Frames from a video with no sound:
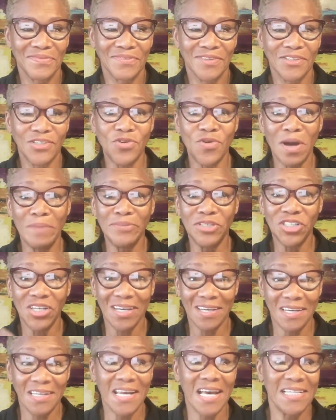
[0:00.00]
So I'm
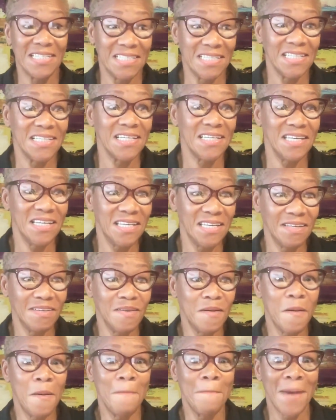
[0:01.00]
checking identity,
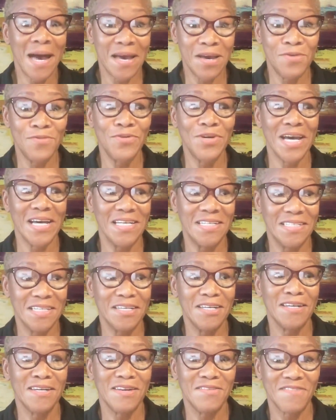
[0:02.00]
my own
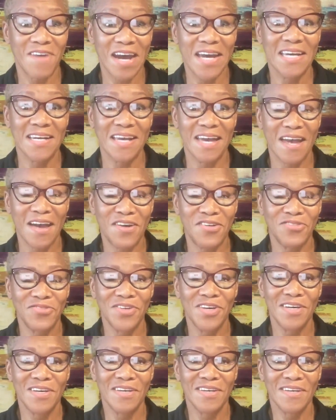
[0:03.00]
identity right now,
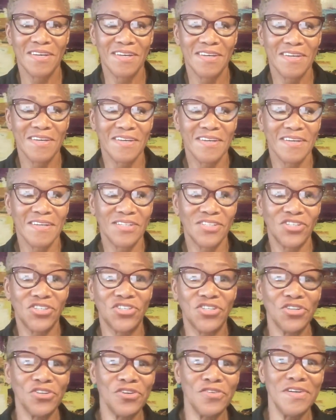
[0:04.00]

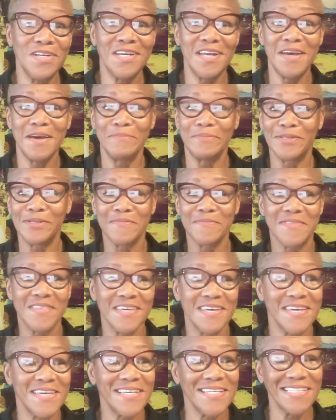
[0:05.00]
stirring up some
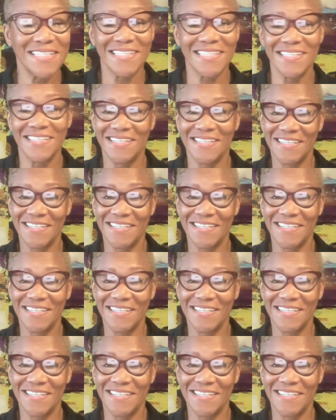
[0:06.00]
things,